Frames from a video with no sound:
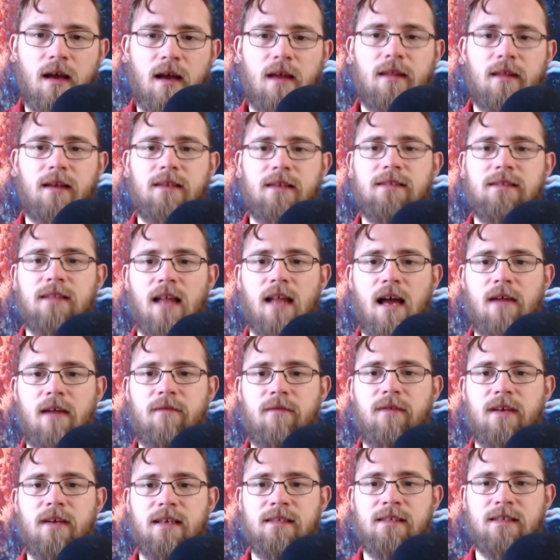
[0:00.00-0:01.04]
that his
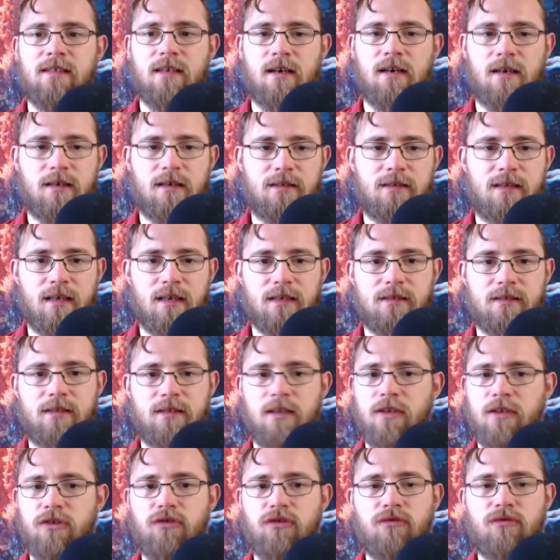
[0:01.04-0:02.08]
life is a contest
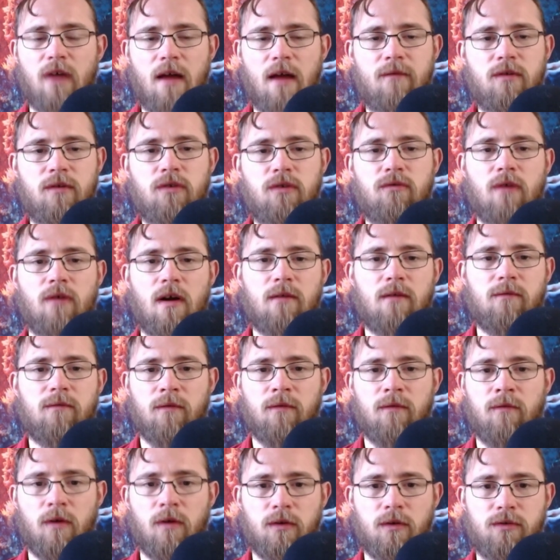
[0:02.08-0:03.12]
and a striving ground for
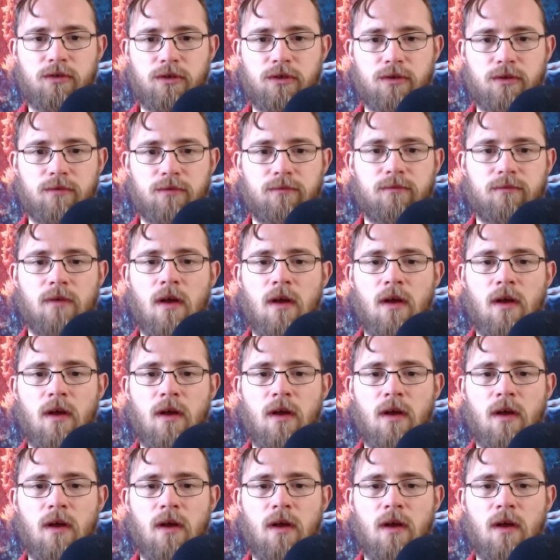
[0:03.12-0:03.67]
virtue.